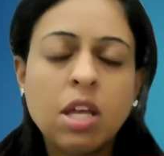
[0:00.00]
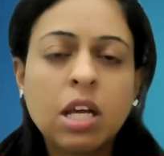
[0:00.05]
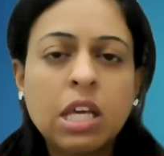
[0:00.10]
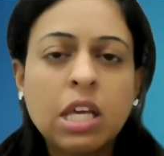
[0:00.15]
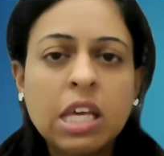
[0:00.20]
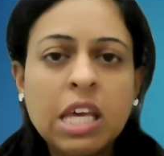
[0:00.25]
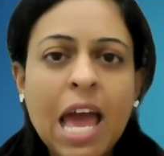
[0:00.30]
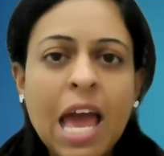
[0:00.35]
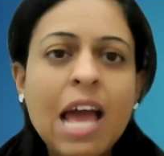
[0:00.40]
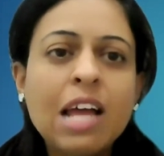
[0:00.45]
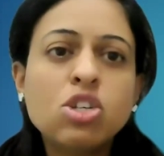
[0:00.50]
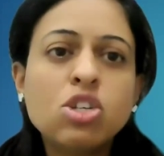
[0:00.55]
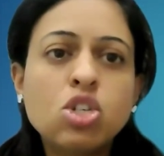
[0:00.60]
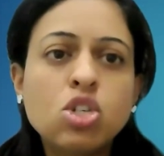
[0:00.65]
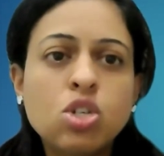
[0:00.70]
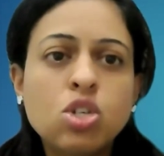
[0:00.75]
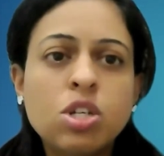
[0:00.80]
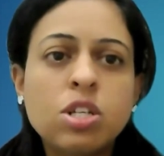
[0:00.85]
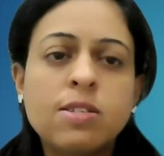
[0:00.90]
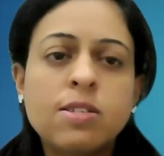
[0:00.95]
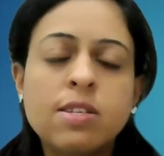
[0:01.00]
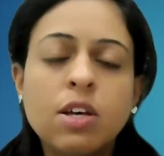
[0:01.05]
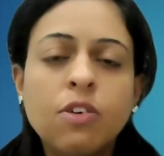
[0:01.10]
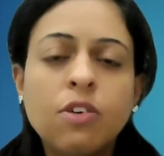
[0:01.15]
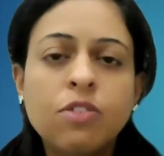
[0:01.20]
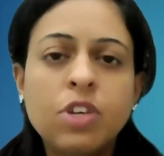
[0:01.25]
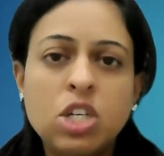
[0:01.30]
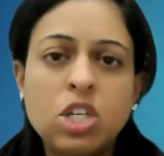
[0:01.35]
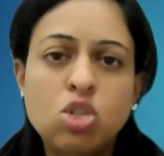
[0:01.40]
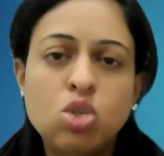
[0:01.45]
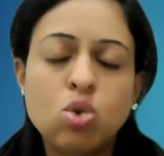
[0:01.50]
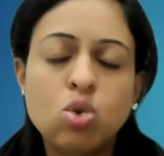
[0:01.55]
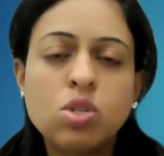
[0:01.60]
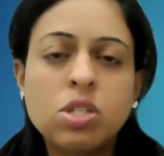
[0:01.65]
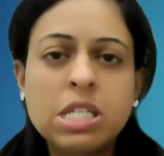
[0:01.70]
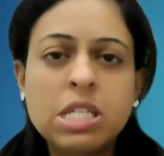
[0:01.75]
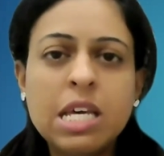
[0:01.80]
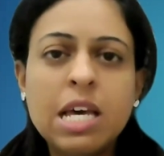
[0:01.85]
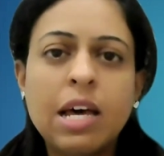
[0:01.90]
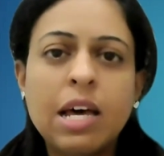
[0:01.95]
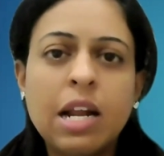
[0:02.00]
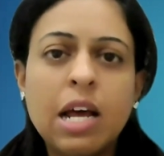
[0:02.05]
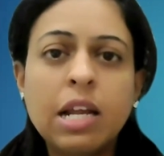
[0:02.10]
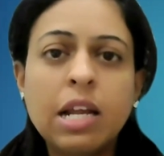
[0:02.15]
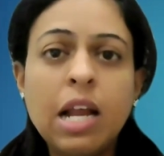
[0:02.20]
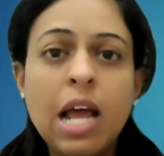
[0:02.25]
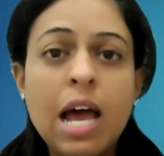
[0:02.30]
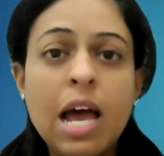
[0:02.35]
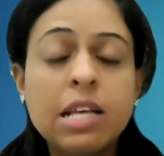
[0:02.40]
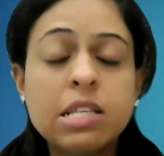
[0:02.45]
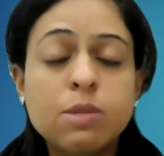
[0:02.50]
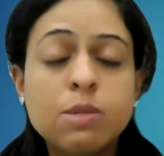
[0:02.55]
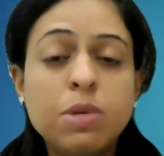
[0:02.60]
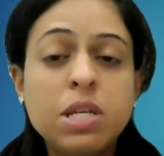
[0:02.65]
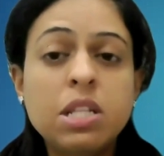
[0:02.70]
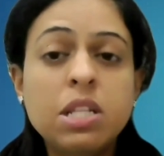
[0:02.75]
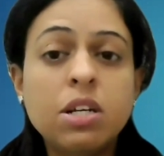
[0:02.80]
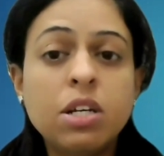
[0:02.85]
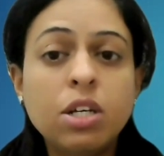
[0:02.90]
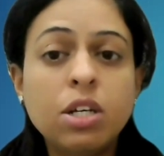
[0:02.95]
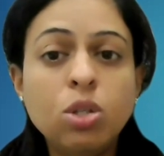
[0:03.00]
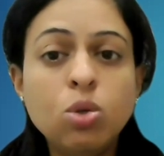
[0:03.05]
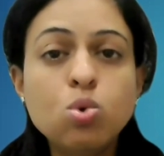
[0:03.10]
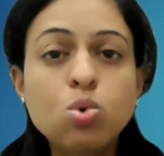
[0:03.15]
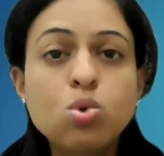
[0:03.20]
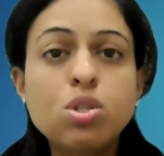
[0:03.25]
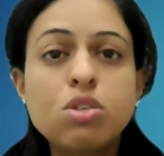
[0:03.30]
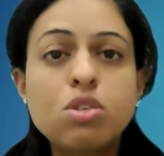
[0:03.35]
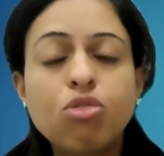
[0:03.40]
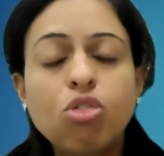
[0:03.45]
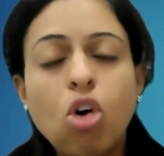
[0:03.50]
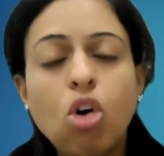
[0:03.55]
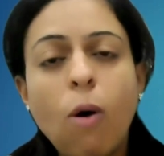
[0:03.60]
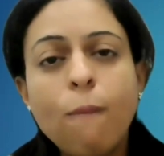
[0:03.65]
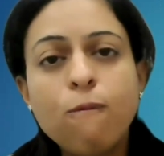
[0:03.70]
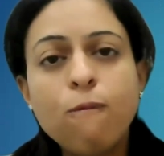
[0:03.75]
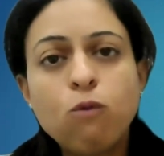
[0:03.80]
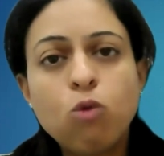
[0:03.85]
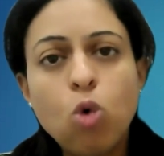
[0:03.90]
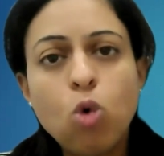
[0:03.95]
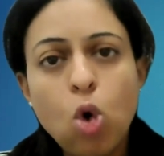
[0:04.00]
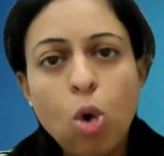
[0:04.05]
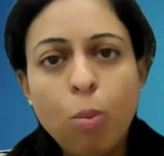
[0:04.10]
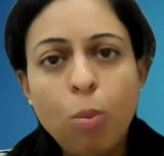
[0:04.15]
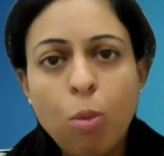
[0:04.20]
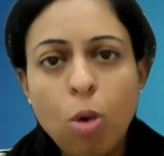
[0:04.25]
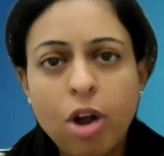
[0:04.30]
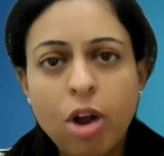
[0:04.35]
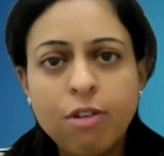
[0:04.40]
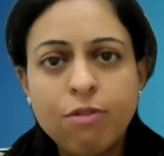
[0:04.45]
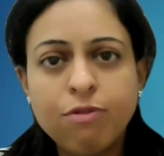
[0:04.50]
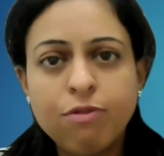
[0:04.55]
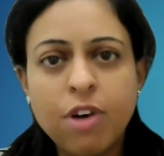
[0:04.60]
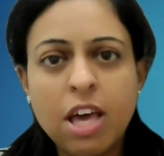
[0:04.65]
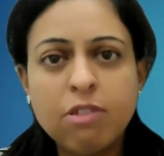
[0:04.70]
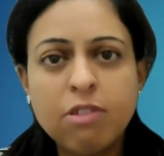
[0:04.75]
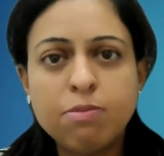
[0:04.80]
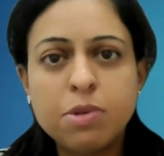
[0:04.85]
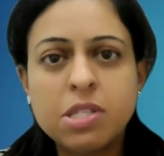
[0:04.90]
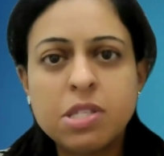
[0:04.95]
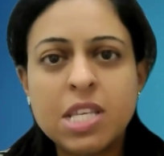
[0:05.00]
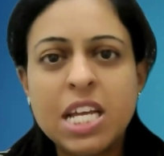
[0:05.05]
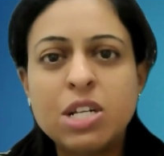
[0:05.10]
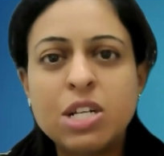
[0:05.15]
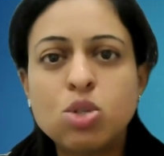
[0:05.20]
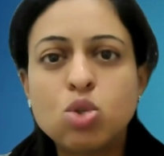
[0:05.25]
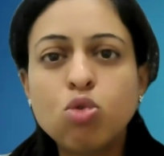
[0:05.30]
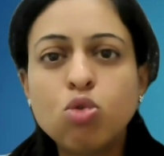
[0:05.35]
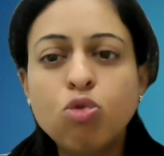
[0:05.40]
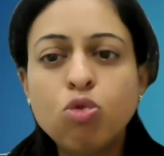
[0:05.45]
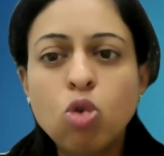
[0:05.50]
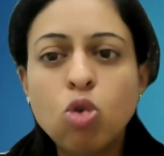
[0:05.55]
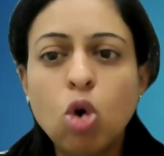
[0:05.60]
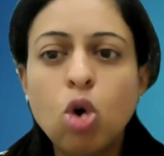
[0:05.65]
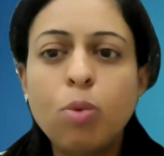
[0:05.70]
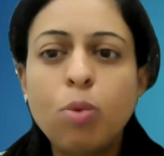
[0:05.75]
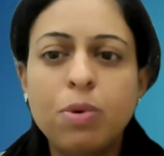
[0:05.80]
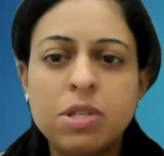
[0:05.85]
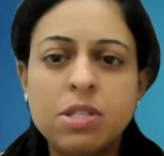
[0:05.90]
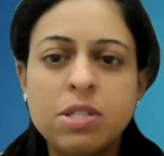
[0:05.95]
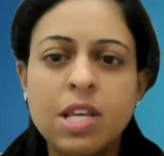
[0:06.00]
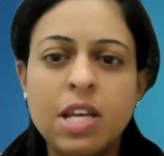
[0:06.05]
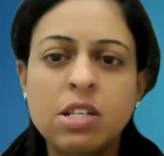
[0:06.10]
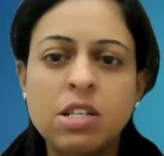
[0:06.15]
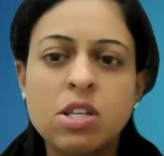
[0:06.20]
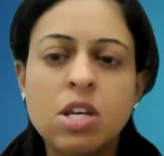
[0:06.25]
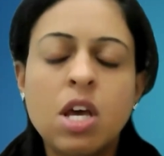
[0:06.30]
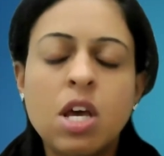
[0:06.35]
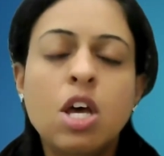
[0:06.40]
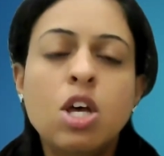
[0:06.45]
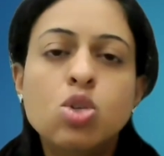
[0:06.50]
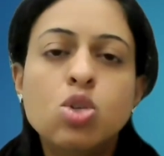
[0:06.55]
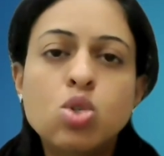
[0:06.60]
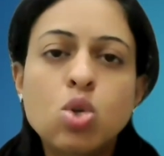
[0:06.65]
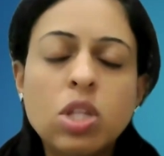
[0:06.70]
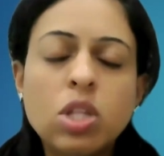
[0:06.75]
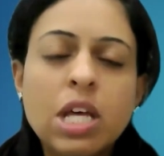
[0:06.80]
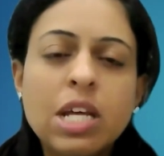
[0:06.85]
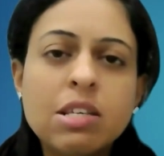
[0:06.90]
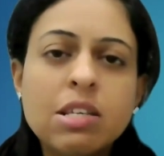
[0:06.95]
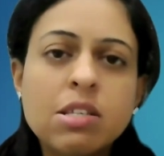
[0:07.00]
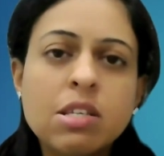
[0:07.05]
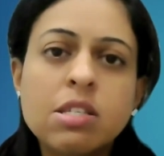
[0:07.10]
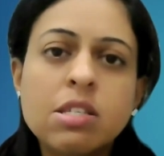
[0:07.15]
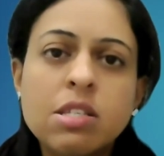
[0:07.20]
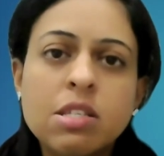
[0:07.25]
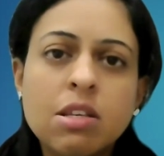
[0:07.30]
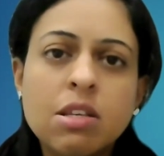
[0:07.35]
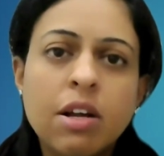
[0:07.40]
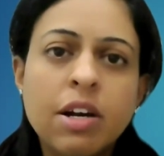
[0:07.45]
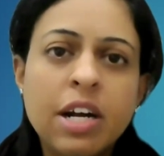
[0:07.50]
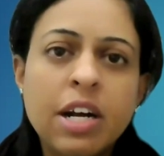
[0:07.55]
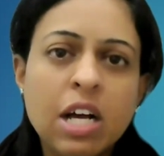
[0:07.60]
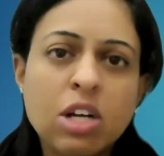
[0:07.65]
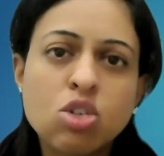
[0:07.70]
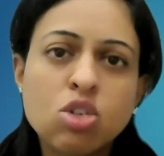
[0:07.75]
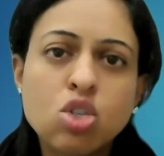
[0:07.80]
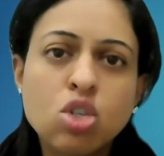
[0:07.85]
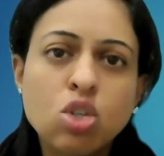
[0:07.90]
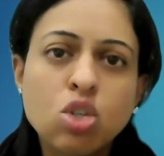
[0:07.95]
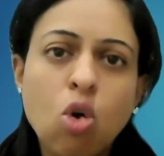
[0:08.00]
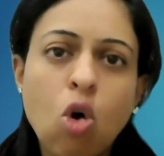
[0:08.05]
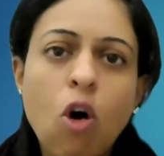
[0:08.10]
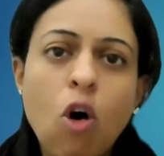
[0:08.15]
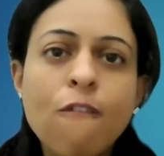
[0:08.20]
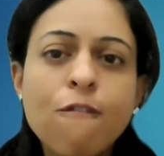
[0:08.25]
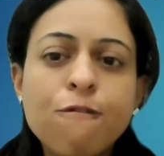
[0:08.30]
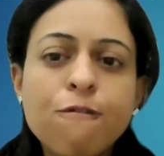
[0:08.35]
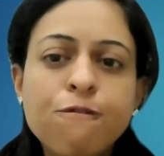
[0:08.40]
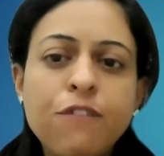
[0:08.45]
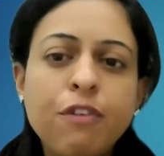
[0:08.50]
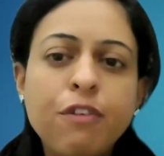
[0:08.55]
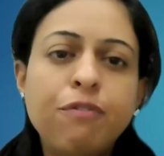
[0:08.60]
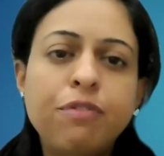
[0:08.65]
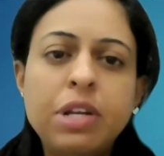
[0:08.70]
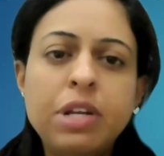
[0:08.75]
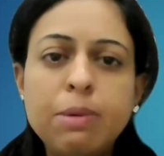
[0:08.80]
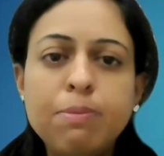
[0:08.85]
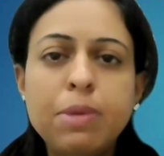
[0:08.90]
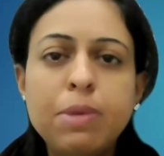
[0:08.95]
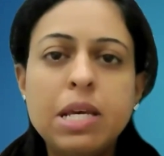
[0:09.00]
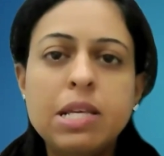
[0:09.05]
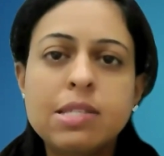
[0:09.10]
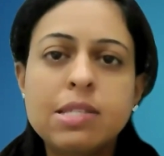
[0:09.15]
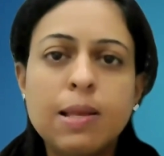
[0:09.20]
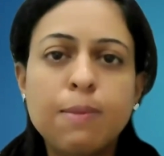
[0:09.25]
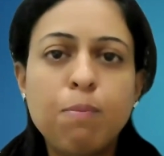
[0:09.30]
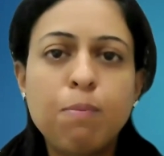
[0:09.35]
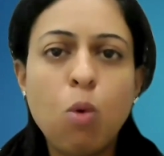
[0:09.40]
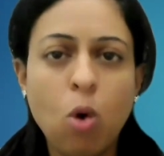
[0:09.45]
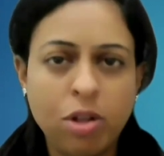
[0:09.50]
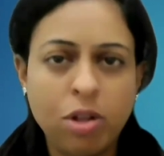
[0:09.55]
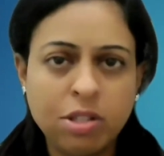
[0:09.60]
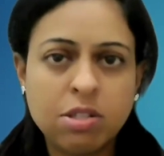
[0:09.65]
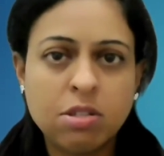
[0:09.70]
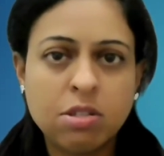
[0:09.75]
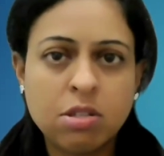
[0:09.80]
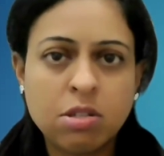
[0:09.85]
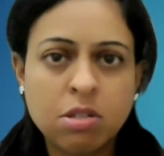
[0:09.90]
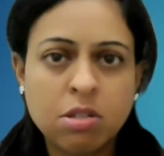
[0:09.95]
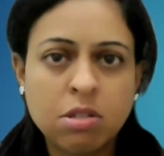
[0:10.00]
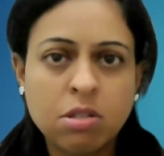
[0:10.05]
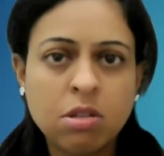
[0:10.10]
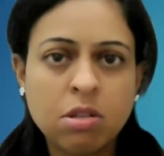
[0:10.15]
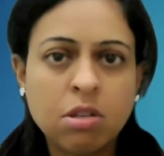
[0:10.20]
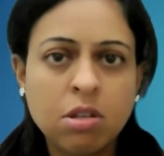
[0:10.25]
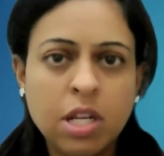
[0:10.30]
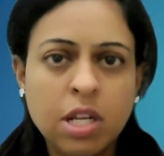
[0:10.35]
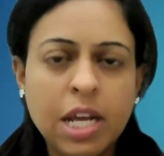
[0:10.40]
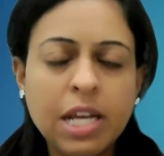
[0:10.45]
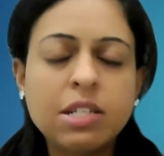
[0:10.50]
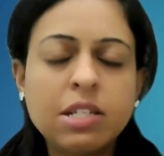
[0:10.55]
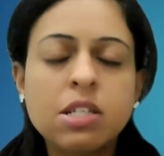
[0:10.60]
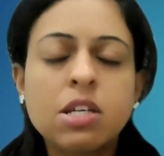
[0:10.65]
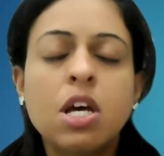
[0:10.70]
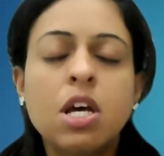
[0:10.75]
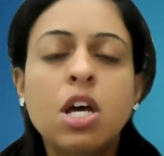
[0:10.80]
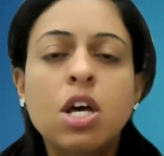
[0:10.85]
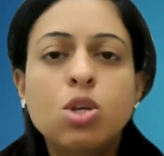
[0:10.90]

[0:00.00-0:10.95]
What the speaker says: The cash reserve ratio CRR has been reduced from 4.5% to 4%. So there is a reduction of 50 basis points, right?